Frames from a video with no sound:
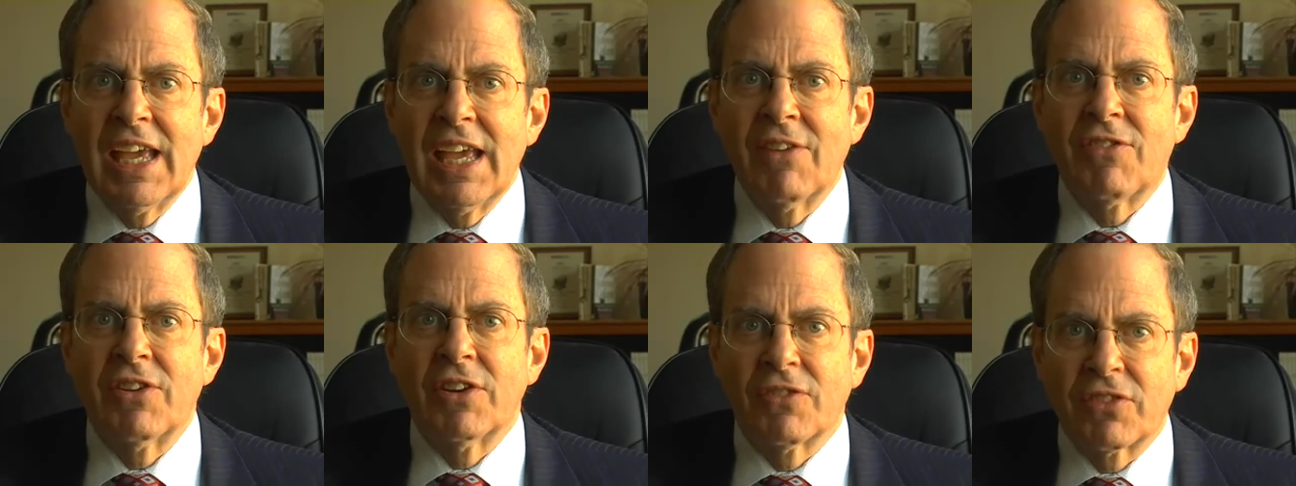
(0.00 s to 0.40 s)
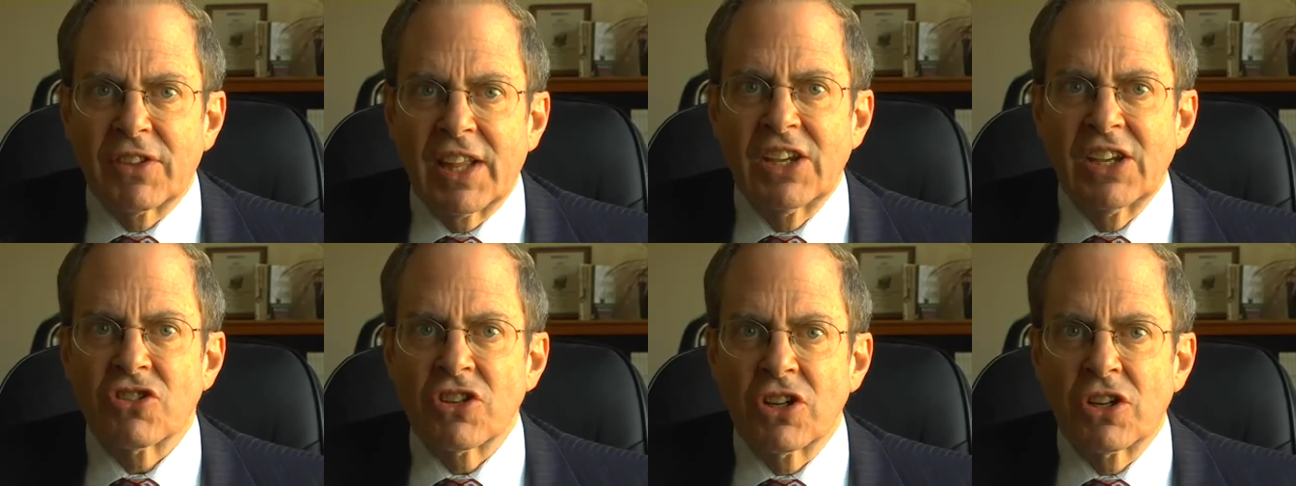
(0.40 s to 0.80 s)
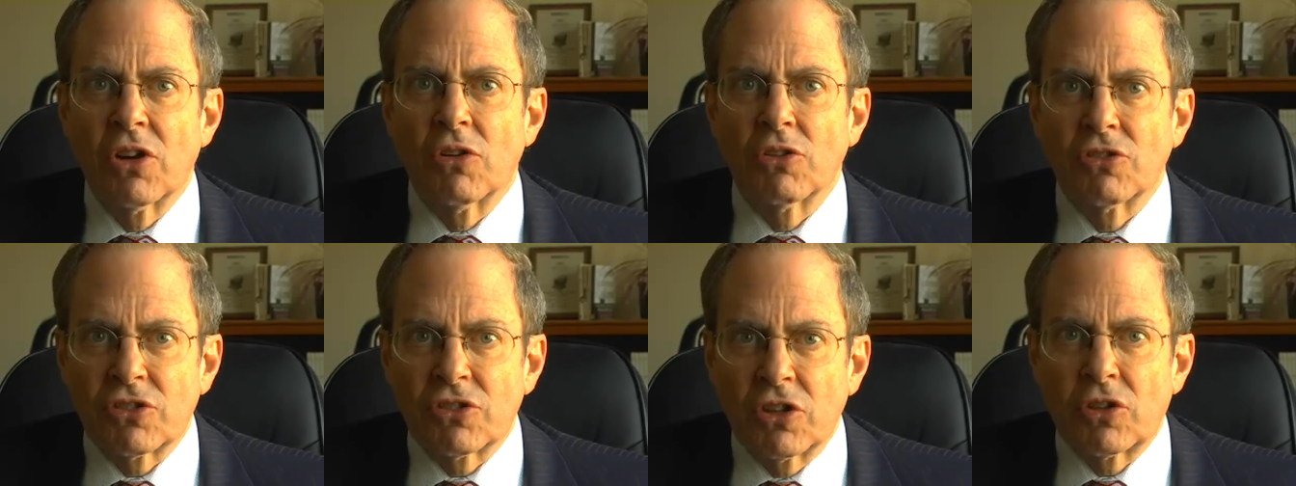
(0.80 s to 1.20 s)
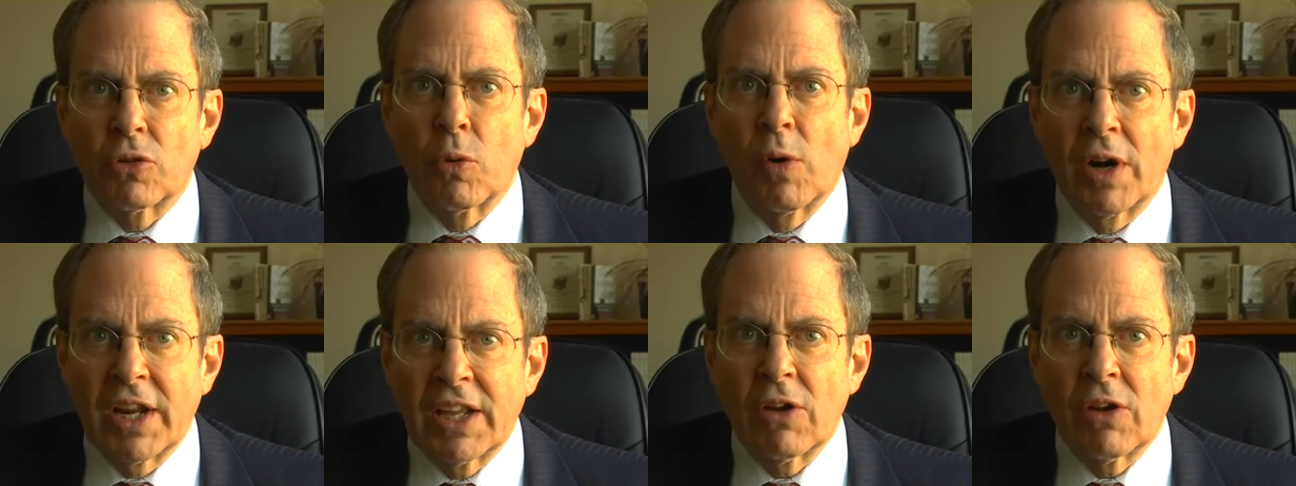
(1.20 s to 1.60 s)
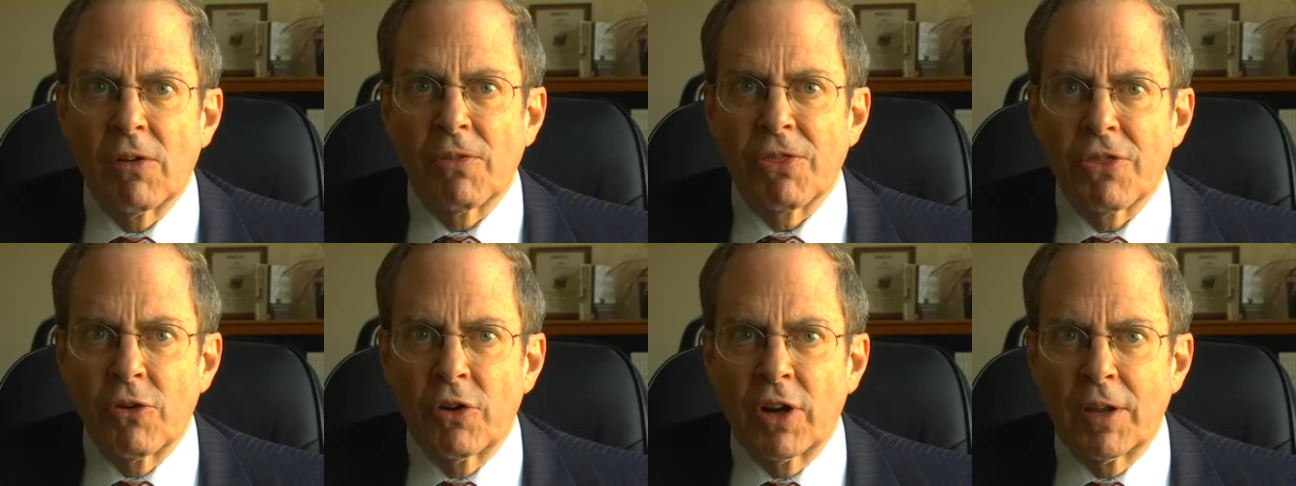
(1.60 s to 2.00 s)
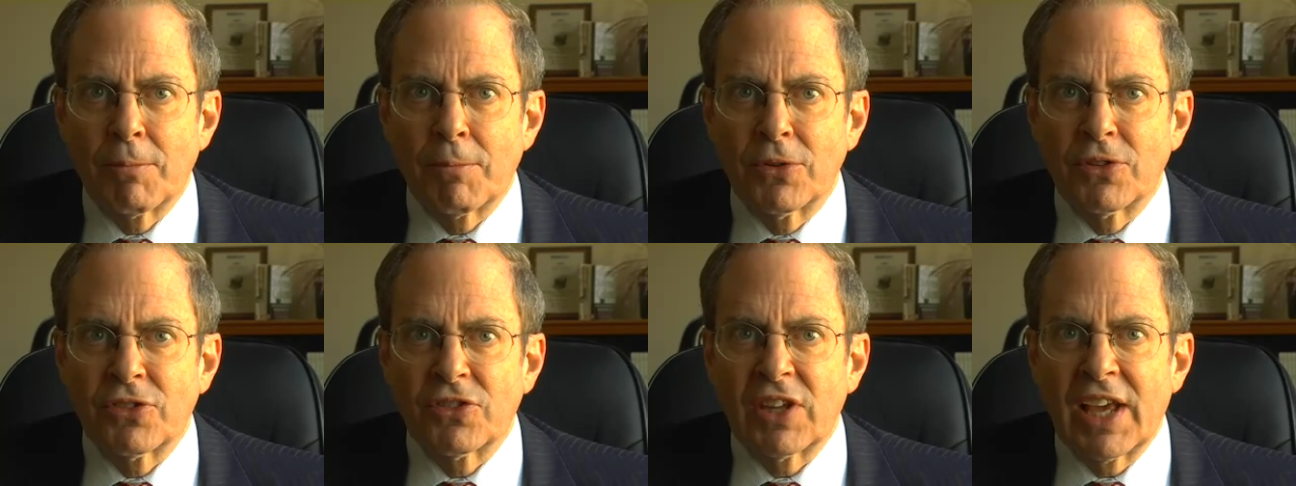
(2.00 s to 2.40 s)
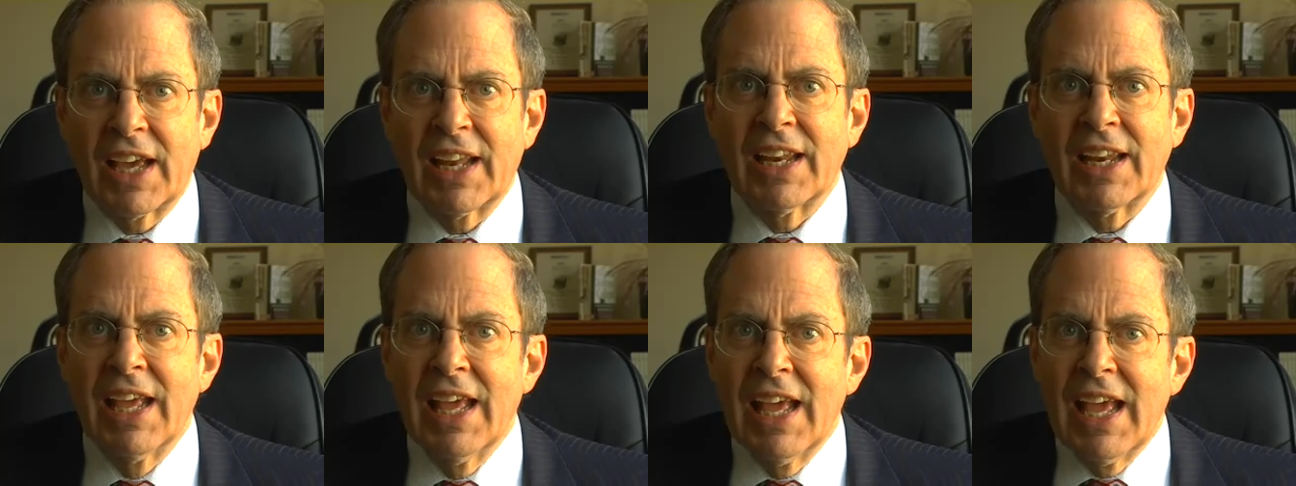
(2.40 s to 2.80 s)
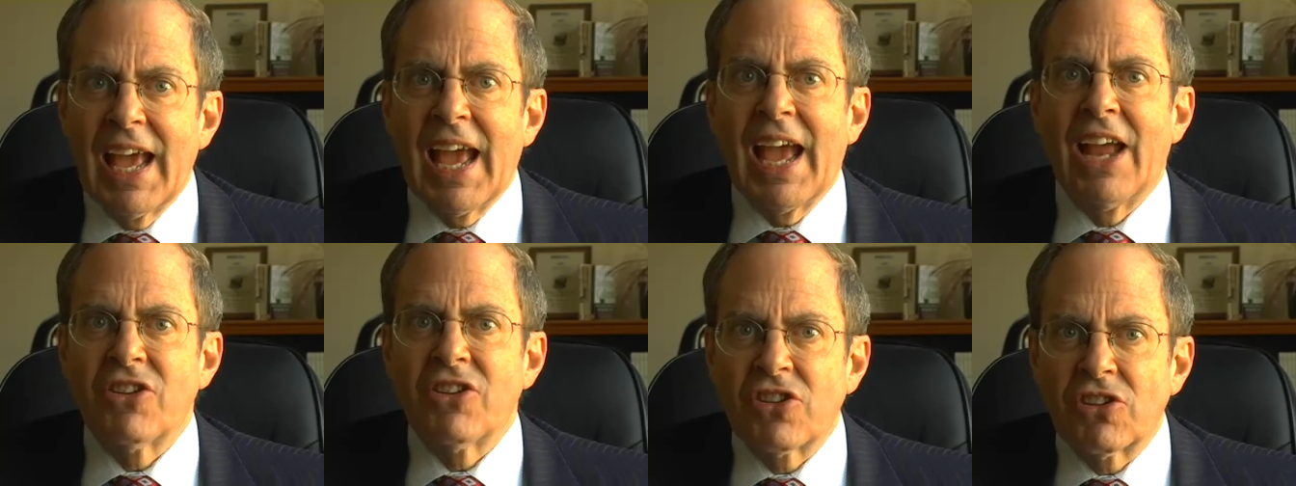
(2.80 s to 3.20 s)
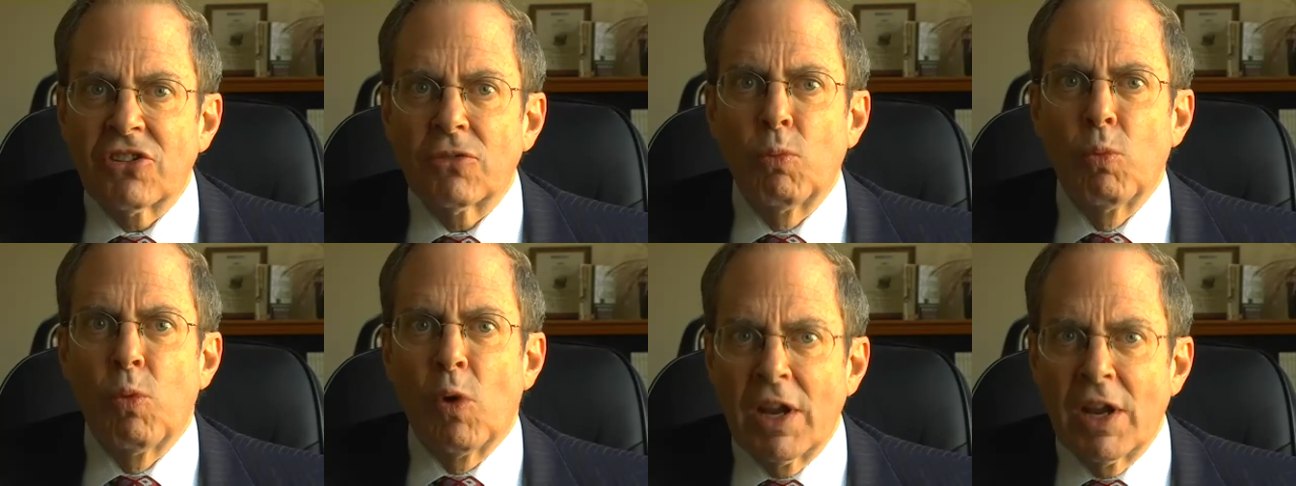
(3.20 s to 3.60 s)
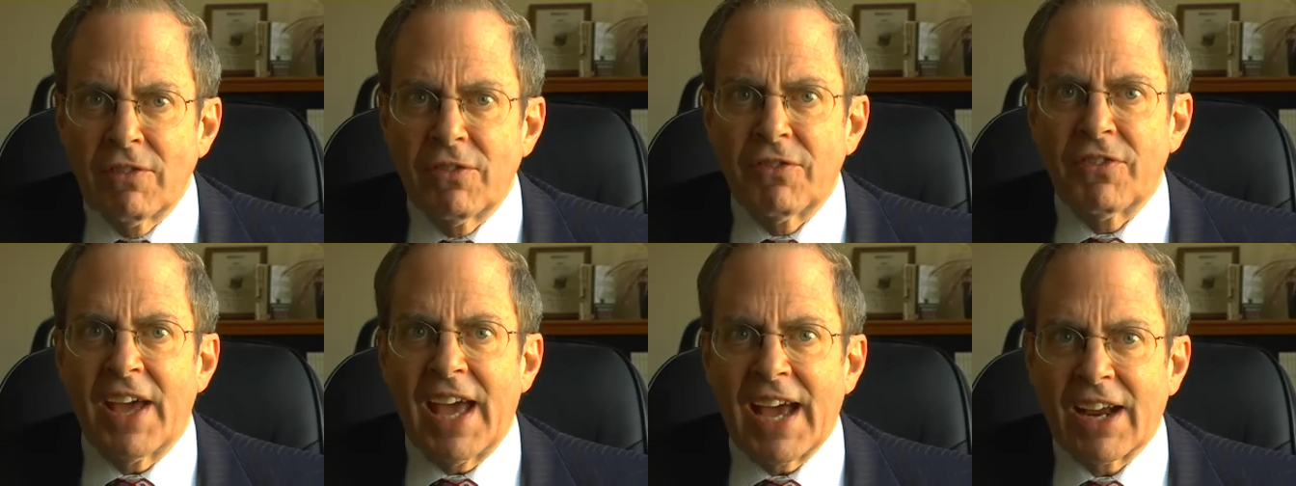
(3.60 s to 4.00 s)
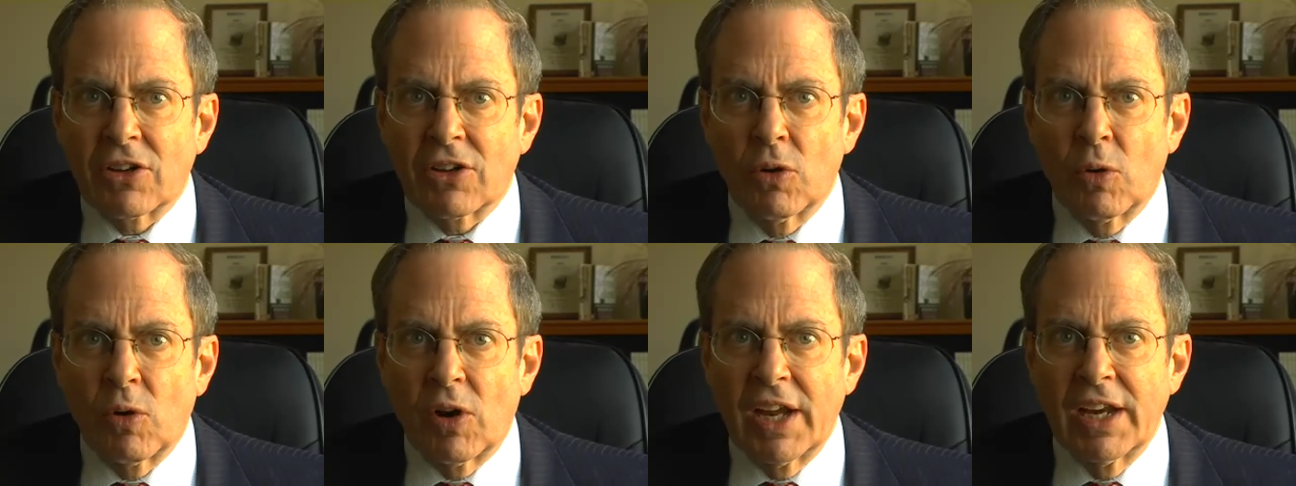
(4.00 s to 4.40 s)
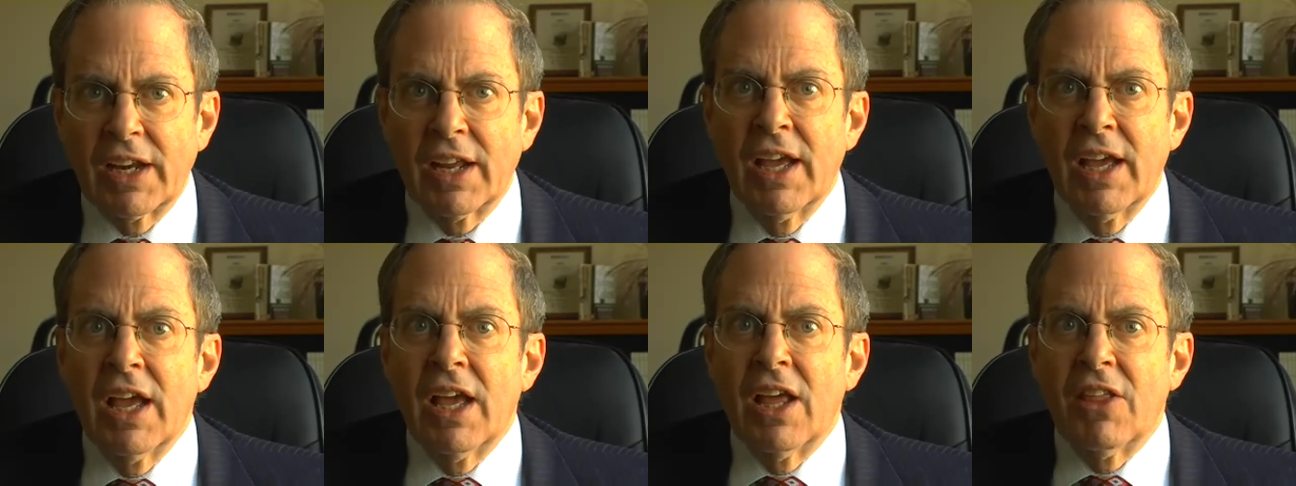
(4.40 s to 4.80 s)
if inflation goes to 20% or 30%? And just one factoid.